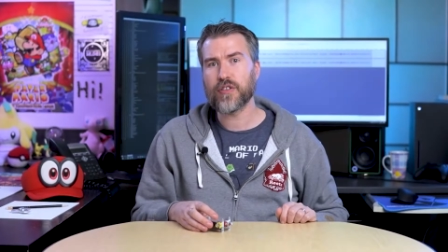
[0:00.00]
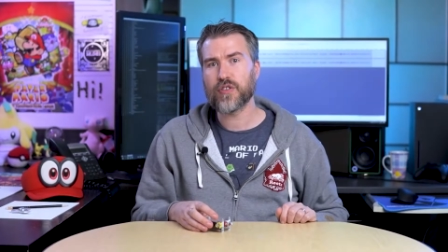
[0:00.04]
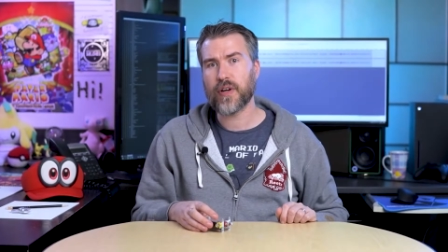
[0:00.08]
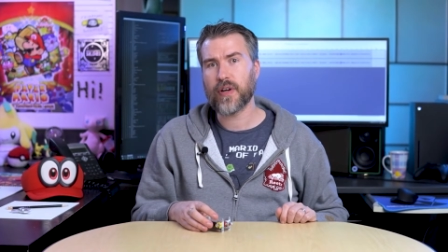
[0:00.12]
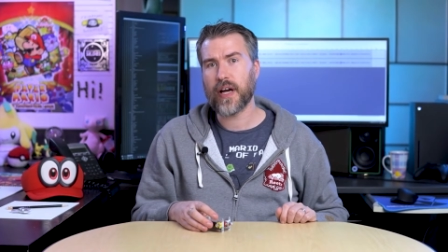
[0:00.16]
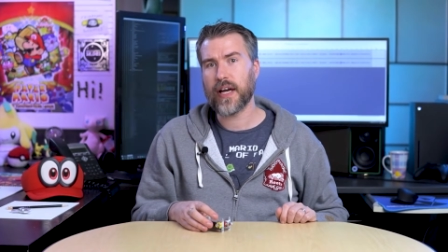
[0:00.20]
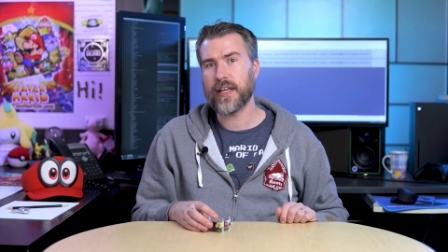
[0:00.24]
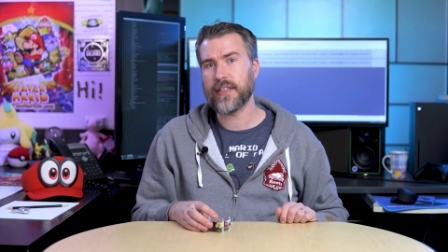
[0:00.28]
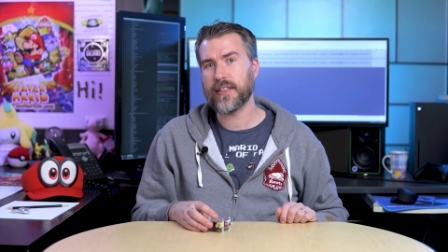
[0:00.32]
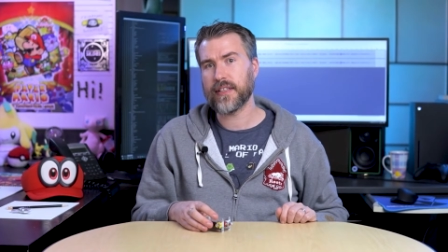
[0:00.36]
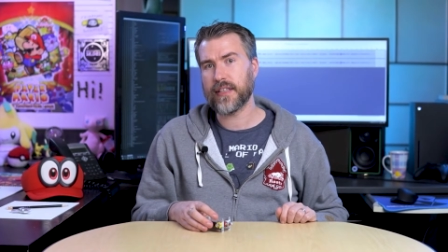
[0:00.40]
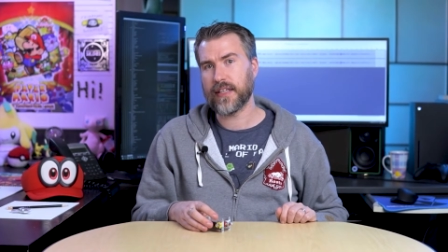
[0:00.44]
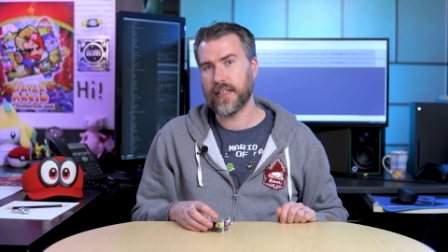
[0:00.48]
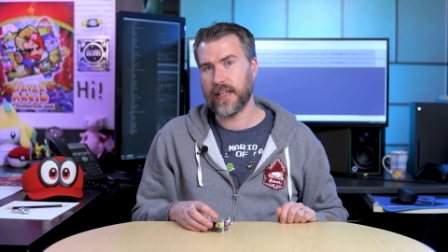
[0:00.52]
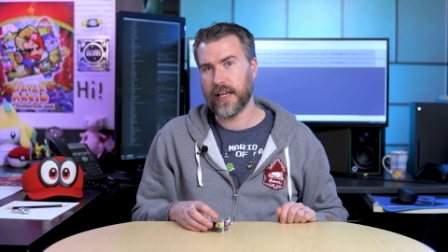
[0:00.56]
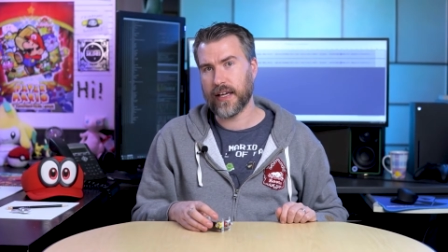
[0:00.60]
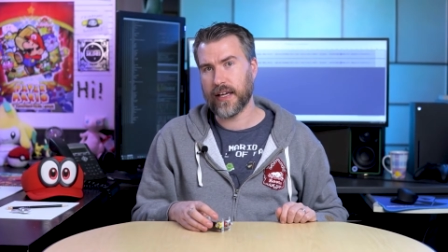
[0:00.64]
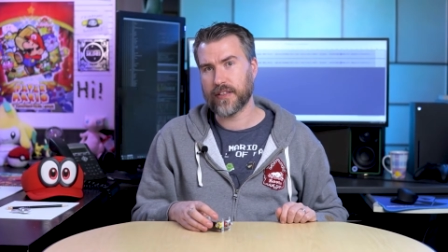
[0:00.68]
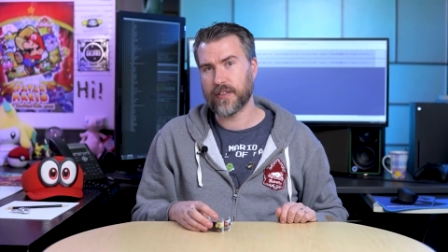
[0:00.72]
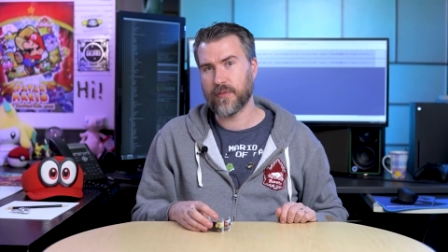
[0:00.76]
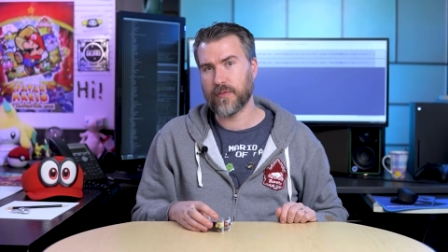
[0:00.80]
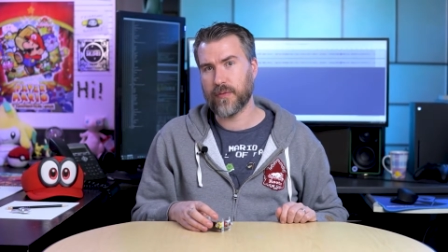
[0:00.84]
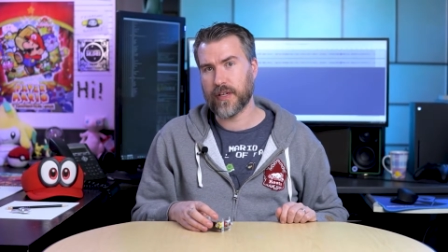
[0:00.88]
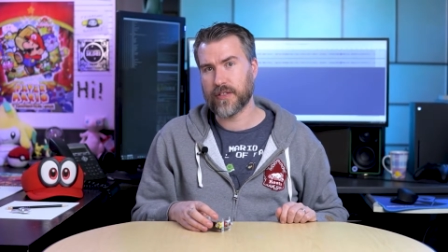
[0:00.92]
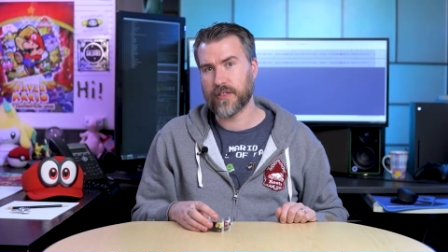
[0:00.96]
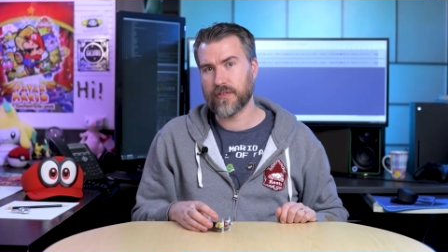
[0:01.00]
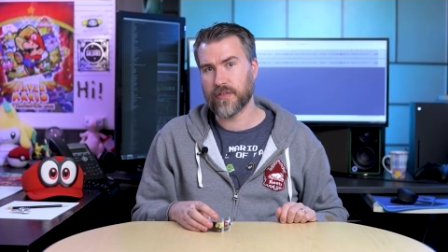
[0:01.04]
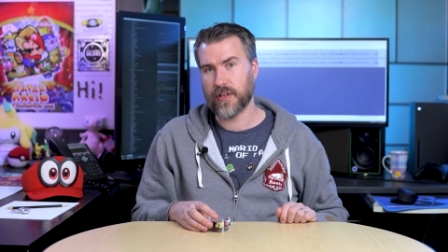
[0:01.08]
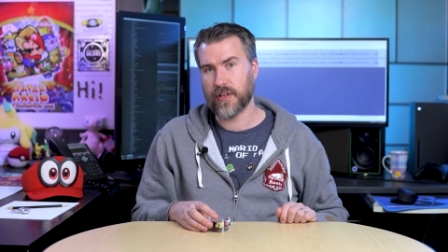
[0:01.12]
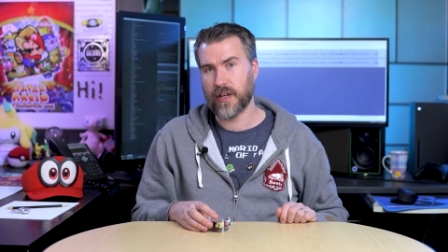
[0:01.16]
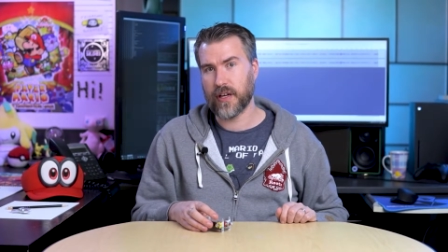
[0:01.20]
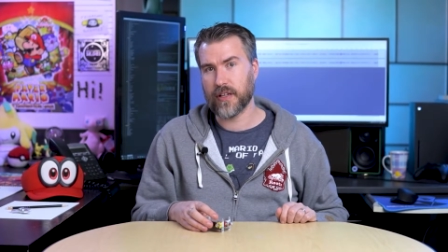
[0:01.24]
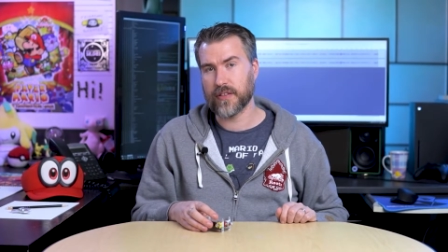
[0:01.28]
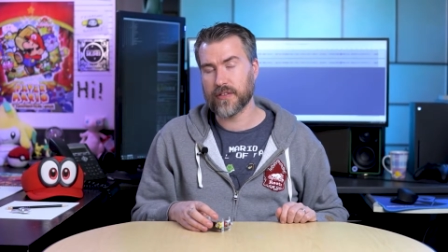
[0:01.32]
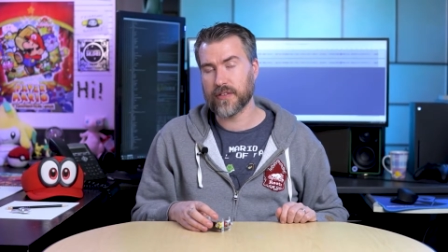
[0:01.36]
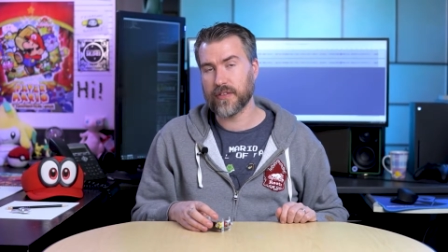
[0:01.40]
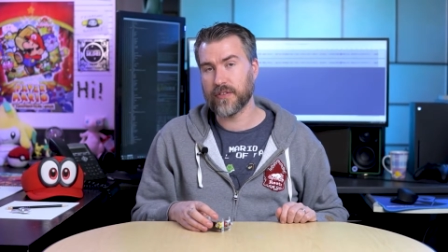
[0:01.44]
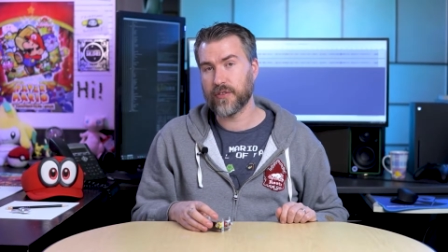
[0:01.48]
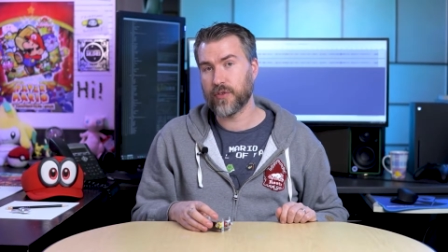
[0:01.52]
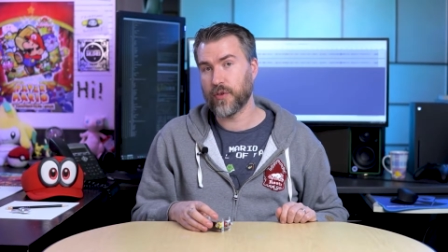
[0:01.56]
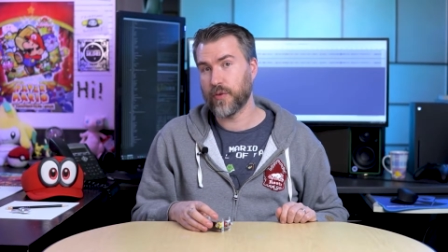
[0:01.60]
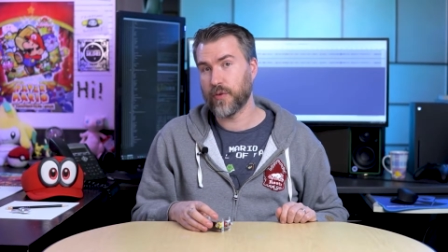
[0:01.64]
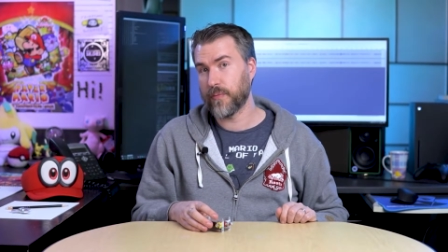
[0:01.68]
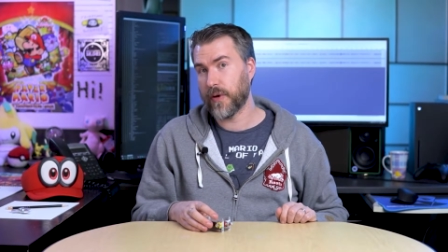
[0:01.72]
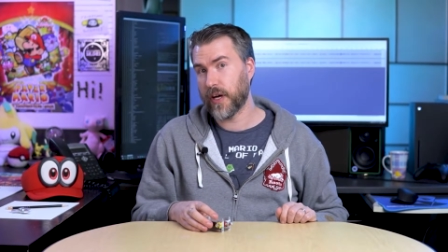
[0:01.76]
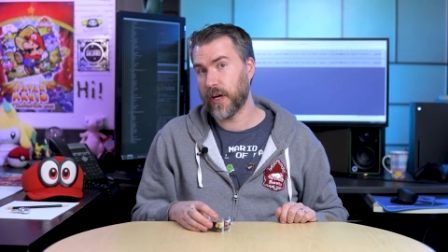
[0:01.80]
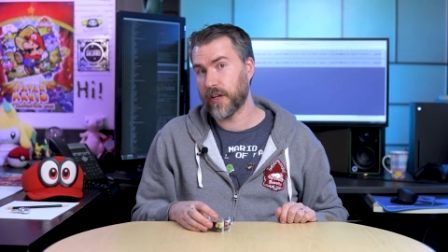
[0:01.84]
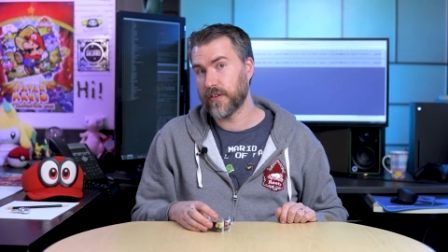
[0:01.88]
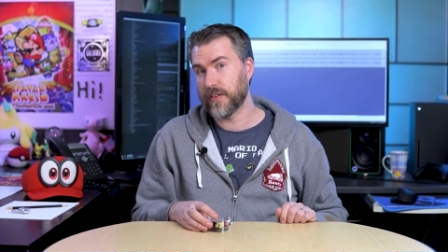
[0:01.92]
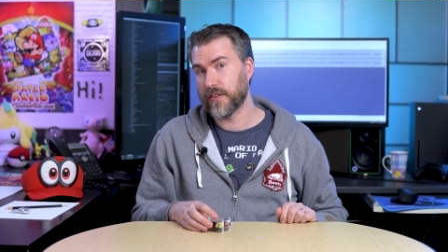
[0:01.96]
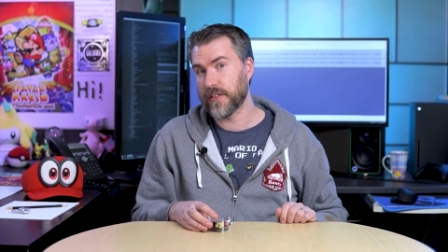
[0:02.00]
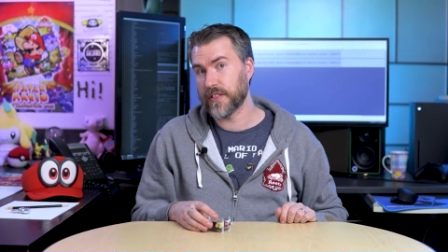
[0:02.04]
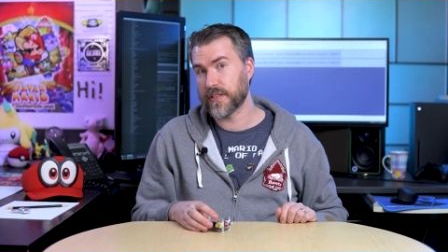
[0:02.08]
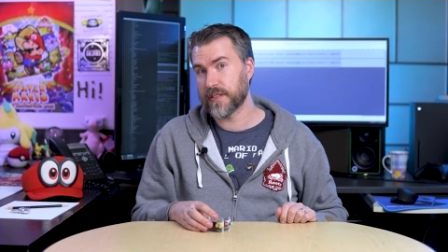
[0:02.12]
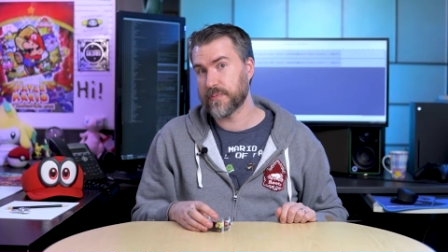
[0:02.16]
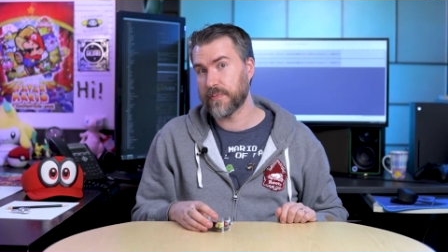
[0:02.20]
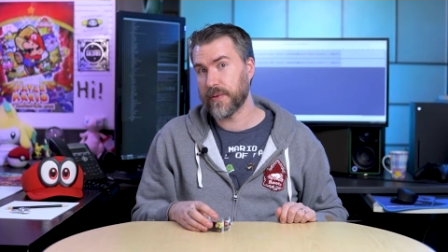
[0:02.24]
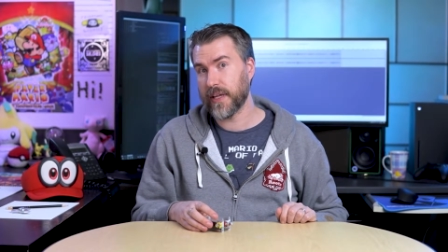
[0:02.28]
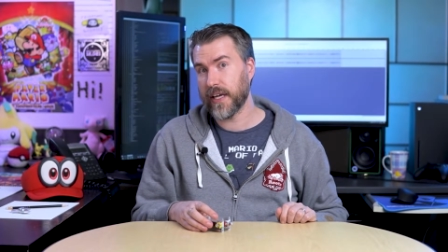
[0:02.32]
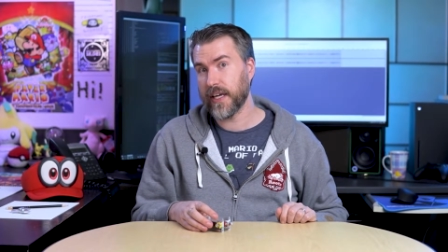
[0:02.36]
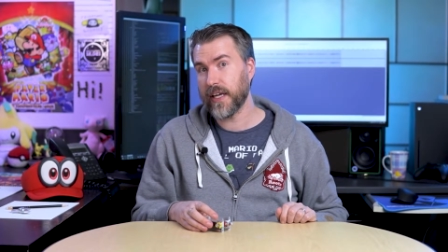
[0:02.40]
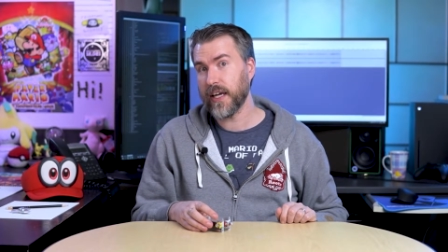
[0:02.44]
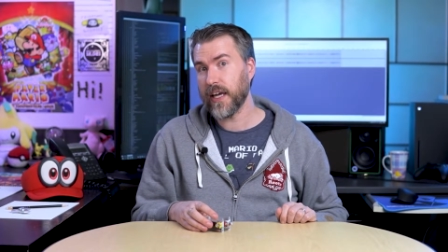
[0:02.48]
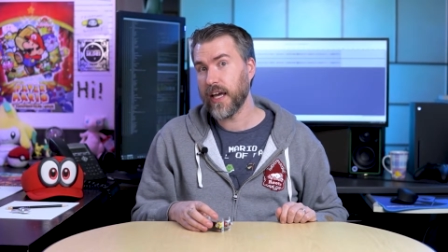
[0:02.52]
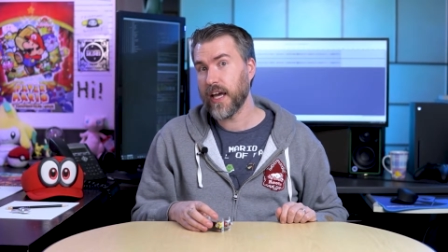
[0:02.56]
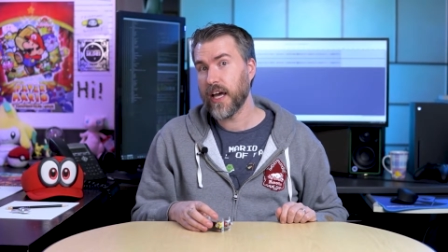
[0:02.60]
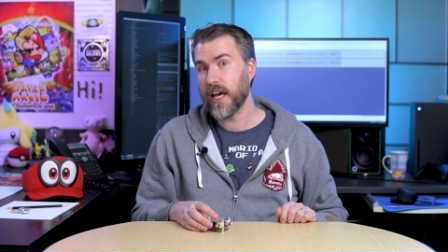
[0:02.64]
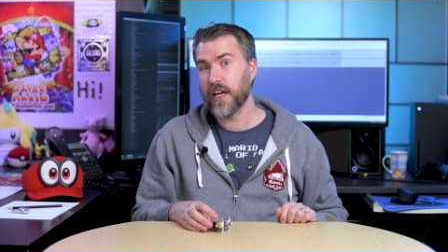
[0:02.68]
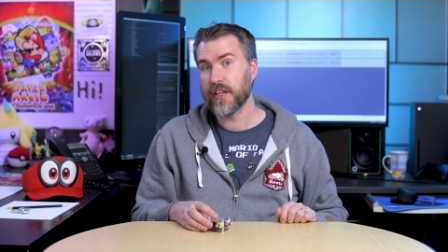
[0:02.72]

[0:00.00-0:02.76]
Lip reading: tried to connect a retro console to a modern display